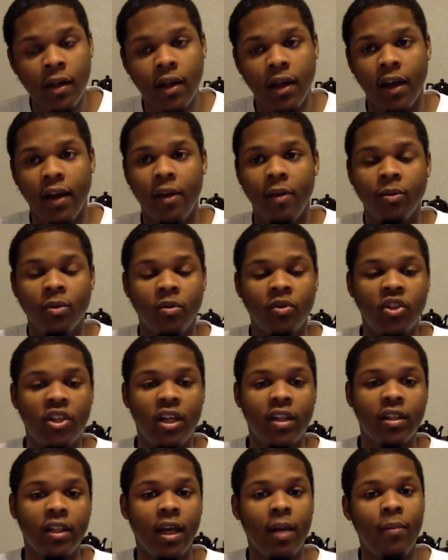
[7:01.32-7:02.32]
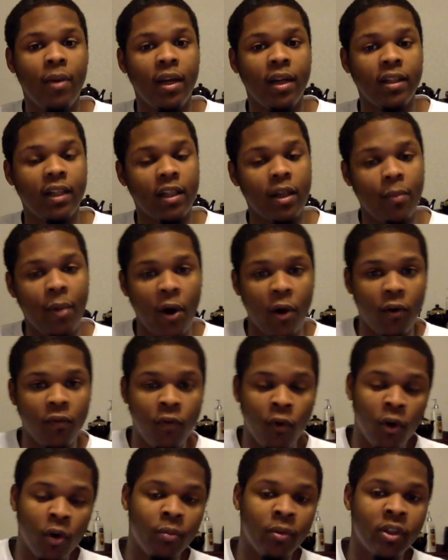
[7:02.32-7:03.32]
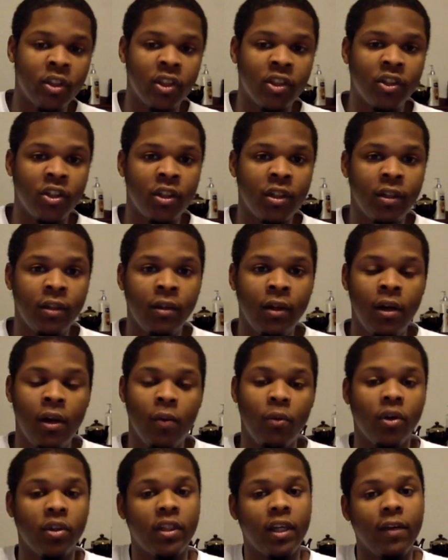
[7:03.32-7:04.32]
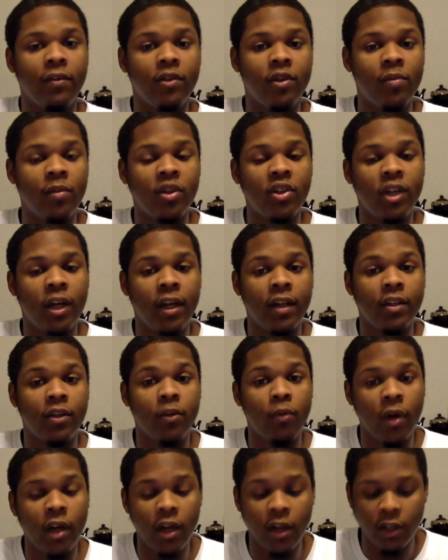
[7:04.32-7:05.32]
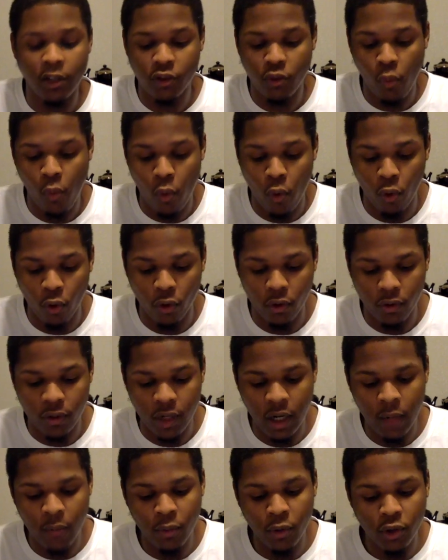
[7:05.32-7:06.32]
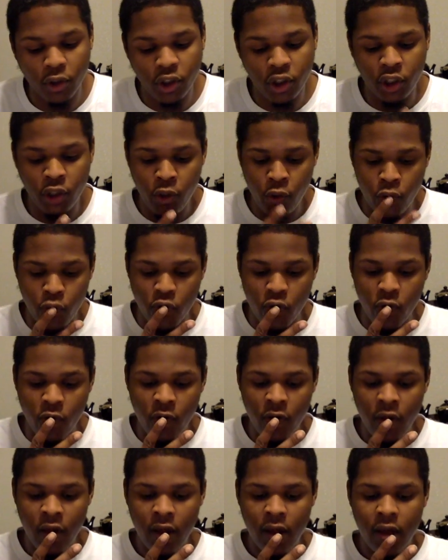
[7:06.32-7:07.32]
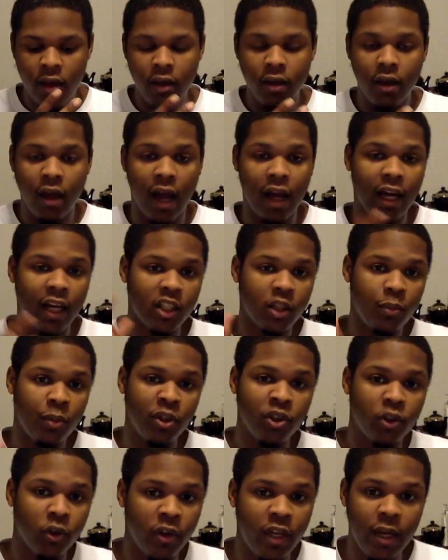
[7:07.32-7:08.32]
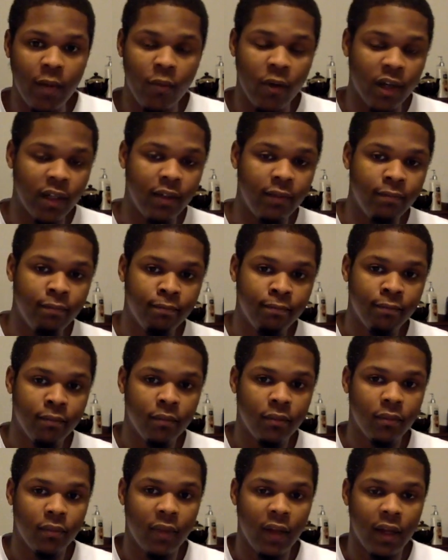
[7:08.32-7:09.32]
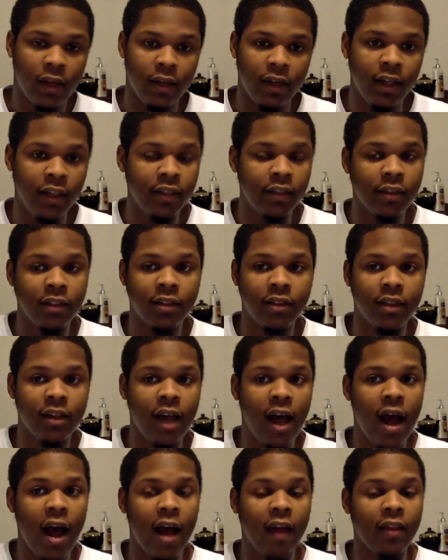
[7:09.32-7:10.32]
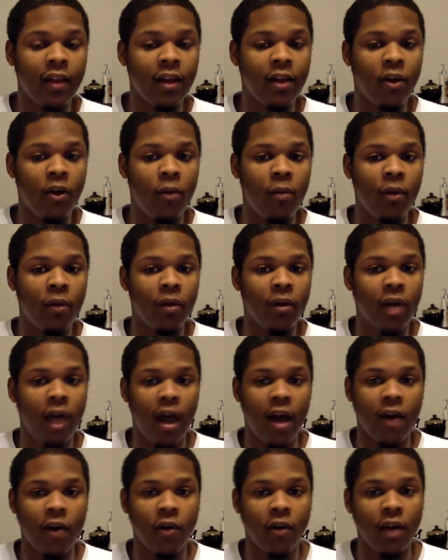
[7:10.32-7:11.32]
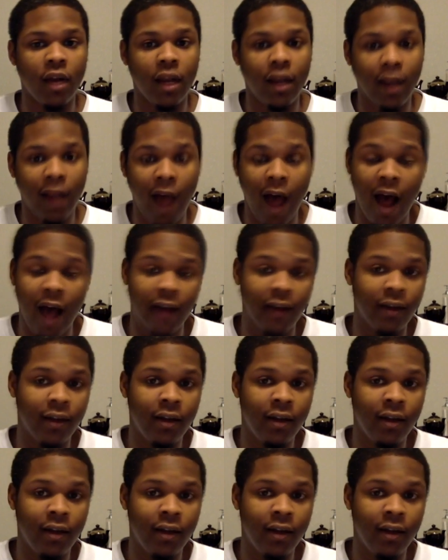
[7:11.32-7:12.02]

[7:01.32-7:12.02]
That gives him a chance to get minutes at the power forward position, which gives him a chance of winning this award. Number 2, I got Spencer Dinwiddie. This is a guy I think going to be relied on a lot.